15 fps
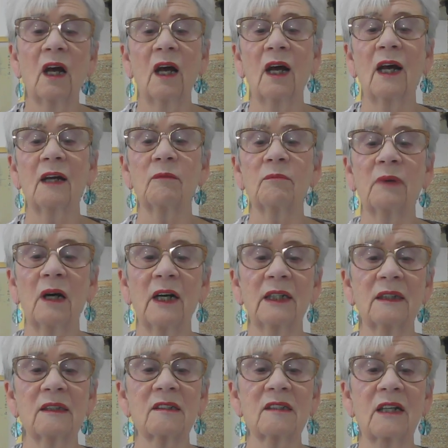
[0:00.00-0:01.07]
and
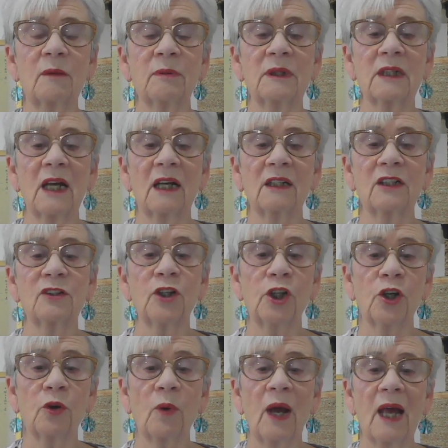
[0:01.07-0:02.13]
Biden stepping down in
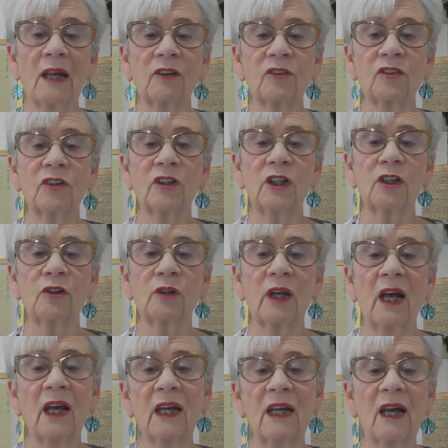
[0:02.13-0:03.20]
the US and the
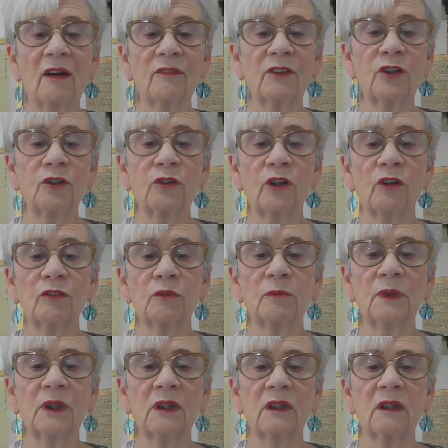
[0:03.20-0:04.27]
UK have a new
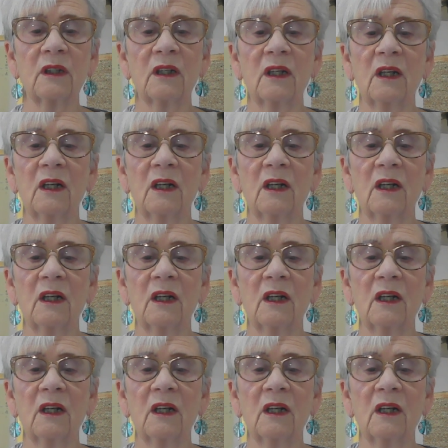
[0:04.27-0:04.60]
government,